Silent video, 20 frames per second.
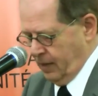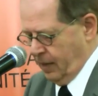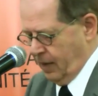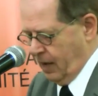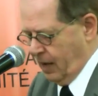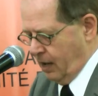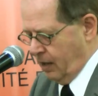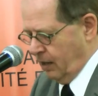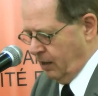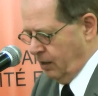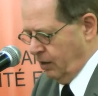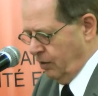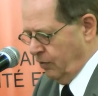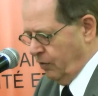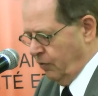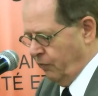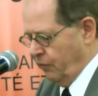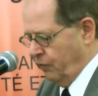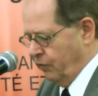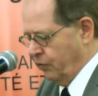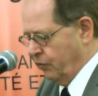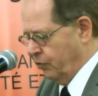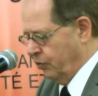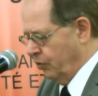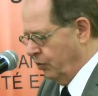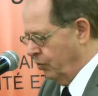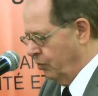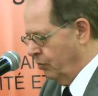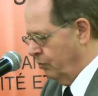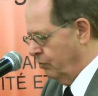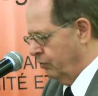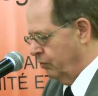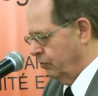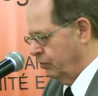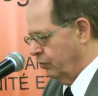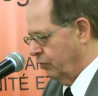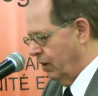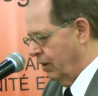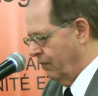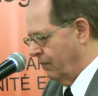All for those
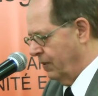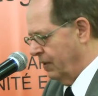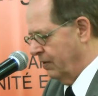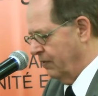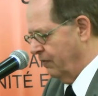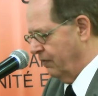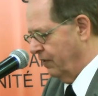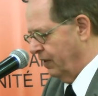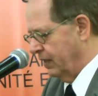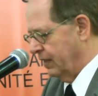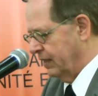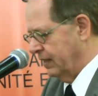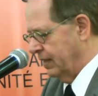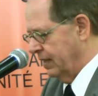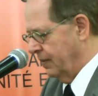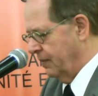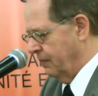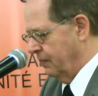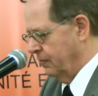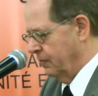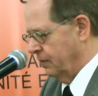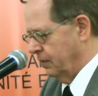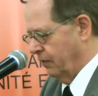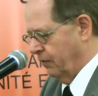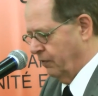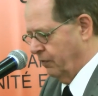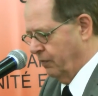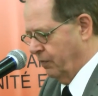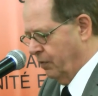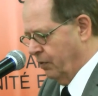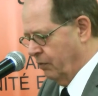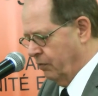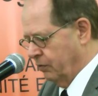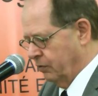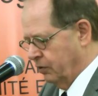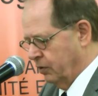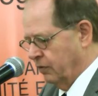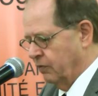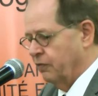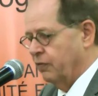who have been victims of
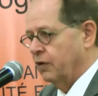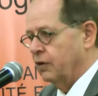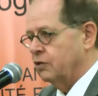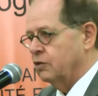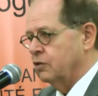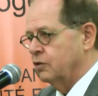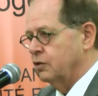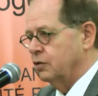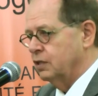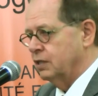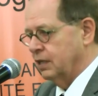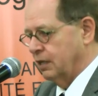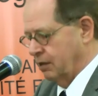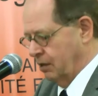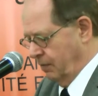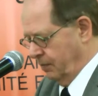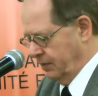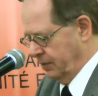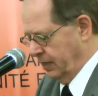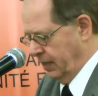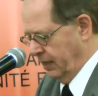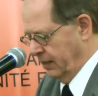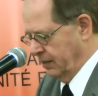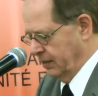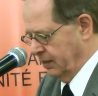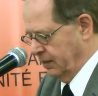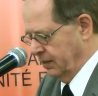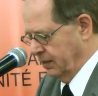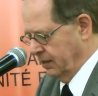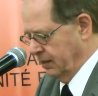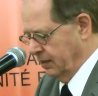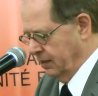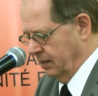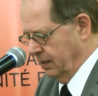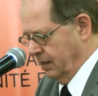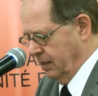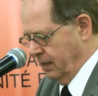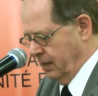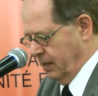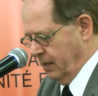most unfortunate circumstances,
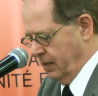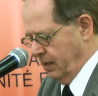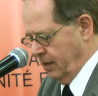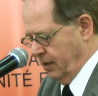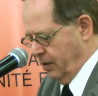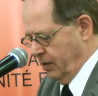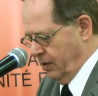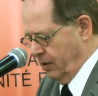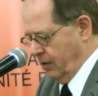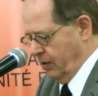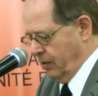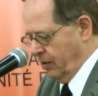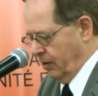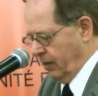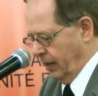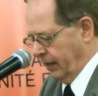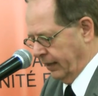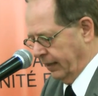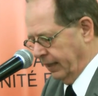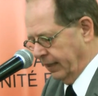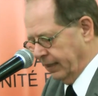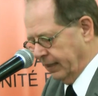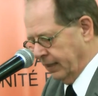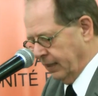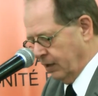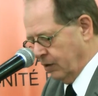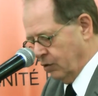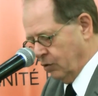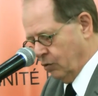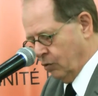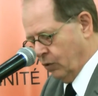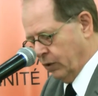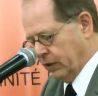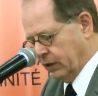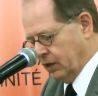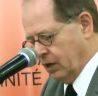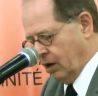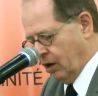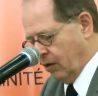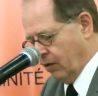I can tell you
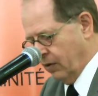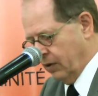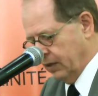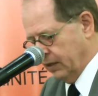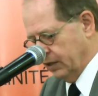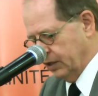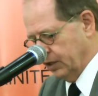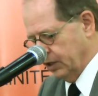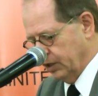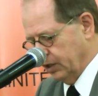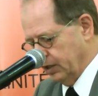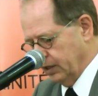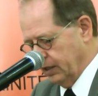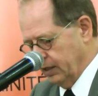with courage